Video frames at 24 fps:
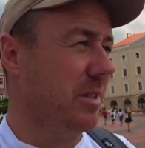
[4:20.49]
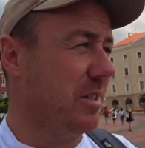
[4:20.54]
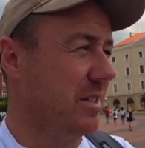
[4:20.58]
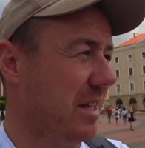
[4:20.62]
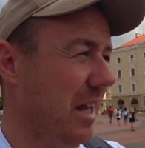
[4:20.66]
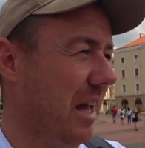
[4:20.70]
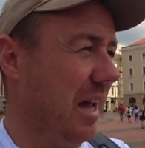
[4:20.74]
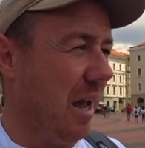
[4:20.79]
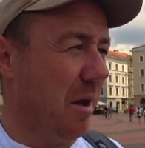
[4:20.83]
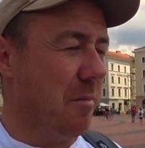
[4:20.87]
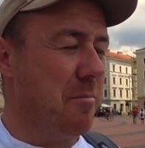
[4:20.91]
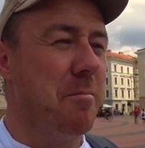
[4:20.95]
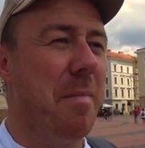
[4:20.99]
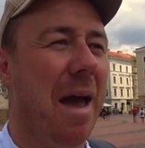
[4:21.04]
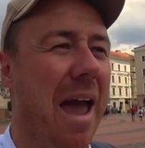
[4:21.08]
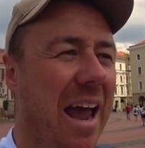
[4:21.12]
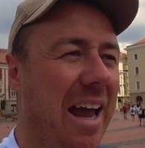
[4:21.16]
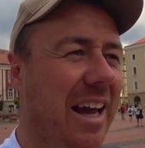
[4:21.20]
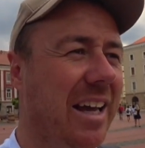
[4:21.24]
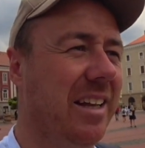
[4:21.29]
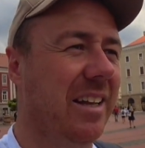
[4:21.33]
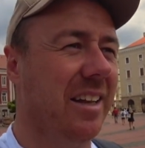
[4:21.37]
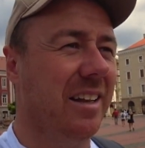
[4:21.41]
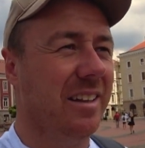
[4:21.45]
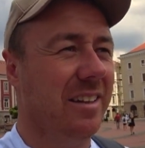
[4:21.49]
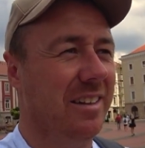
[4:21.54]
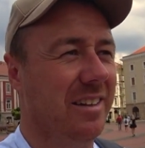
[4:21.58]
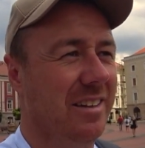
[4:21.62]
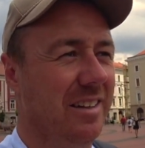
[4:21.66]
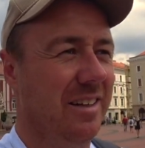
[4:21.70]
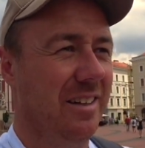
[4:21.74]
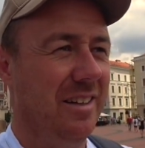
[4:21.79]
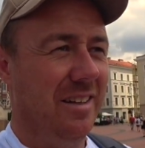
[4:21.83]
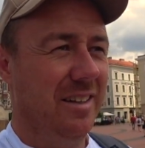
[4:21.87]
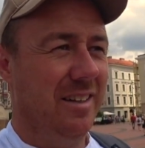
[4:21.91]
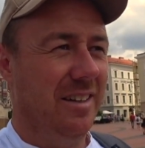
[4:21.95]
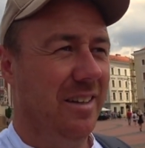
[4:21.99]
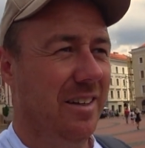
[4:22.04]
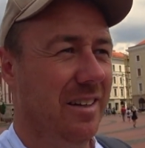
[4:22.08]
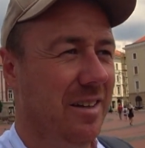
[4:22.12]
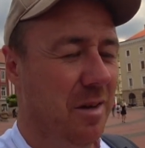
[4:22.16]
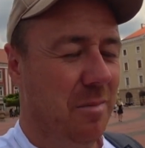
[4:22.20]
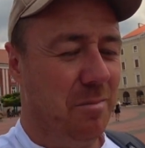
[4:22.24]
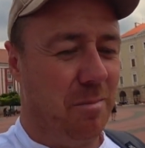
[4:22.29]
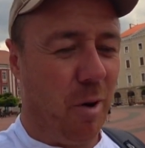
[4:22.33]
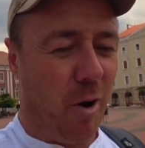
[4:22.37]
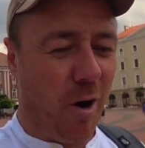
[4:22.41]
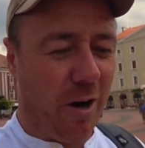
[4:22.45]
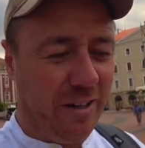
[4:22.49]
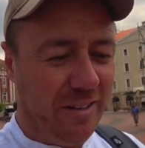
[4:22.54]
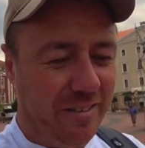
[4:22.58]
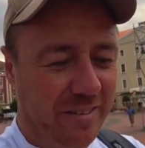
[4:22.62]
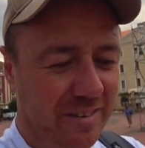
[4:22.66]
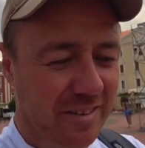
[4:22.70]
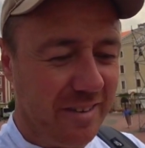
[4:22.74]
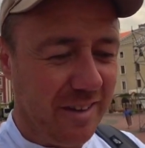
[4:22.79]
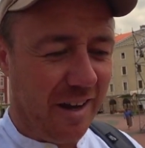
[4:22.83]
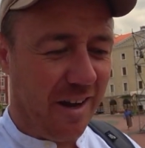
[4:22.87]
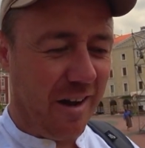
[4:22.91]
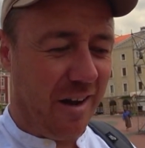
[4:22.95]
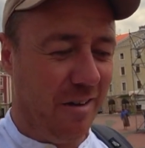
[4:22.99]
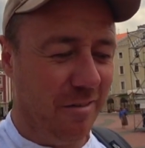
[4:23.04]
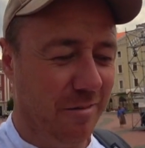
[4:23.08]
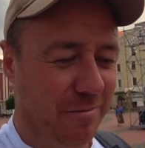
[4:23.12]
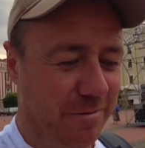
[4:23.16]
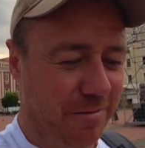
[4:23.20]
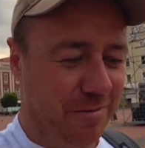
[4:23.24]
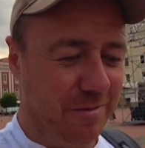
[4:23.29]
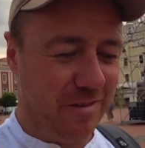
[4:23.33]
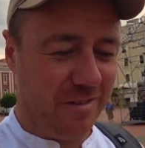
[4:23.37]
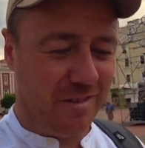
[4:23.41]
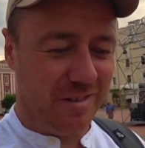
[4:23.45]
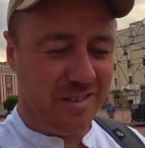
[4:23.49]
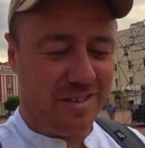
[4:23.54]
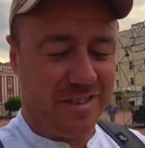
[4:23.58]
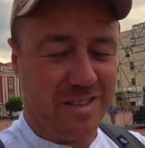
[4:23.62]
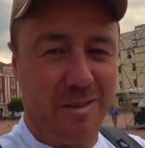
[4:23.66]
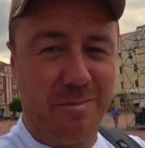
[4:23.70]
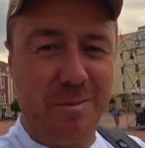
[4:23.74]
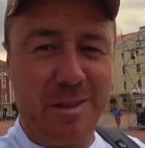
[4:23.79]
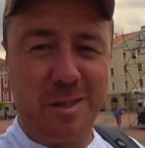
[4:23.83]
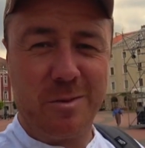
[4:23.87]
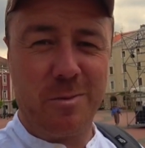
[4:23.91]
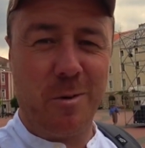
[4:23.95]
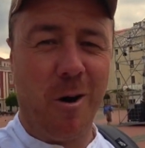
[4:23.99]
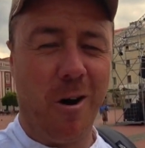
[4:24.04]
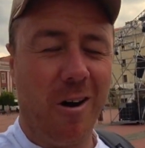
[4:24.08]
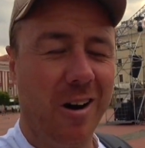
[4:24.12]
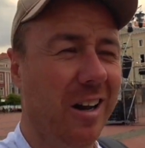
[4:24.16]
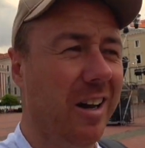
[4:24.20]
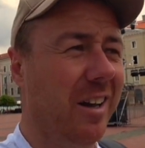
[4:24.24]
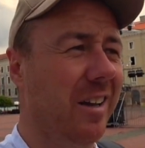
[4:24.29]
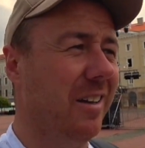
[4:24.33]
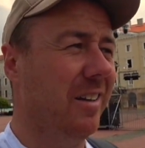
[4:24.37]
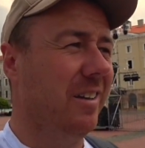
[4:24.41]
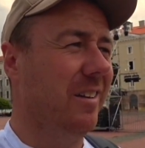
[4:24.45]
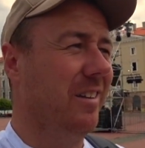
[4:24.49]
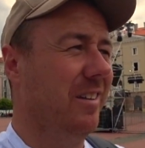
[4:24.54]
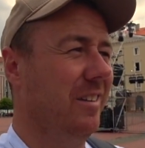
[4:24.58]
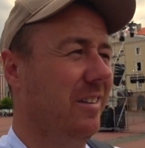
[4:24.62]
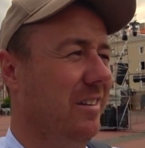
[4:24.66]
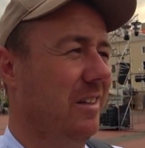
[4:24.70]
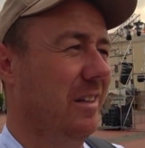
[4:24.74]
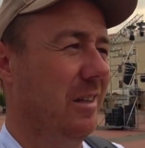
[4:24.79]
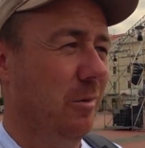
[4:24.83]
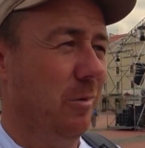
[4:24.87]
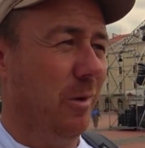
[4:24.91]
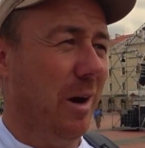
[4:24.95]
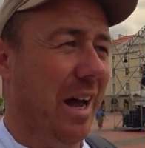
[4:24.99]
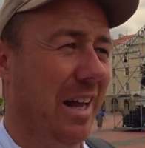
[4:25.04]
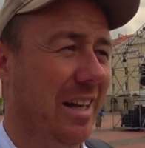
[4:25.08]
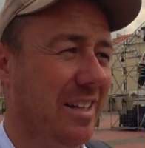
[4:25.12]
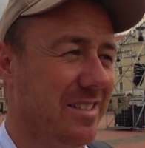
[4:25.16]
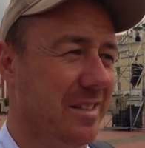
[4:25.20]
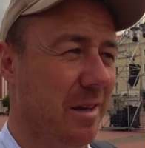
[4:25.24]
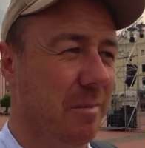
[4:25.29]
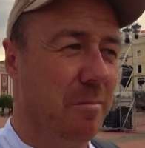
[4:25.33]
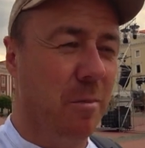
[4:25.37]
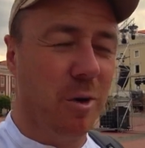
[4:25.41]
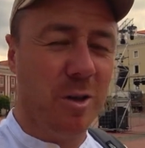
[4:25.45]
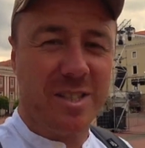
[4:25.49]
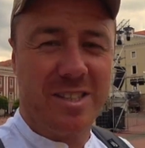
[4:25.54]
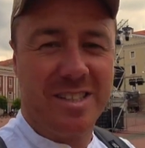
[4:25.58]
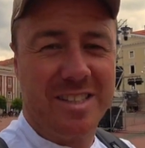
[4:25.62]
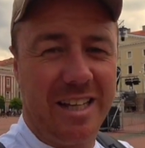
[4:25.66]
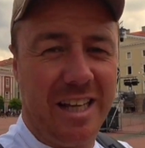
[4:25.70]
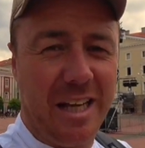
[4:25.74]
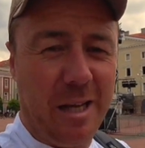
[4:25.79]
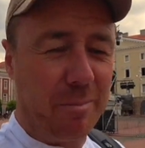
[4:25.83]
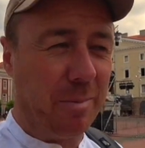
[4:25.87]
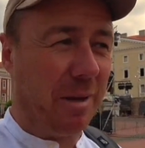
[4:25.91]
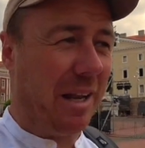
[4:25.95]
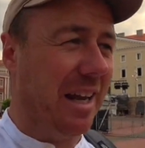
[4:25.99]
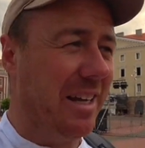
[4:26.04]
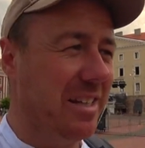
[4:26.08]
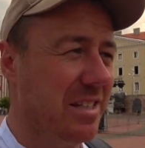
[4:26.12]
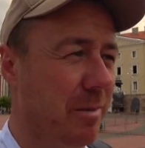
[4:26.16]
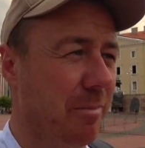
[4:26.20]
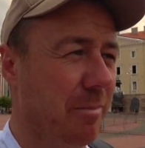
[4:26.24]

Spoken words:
is the main point of Timisoara. Well, it's the must-see place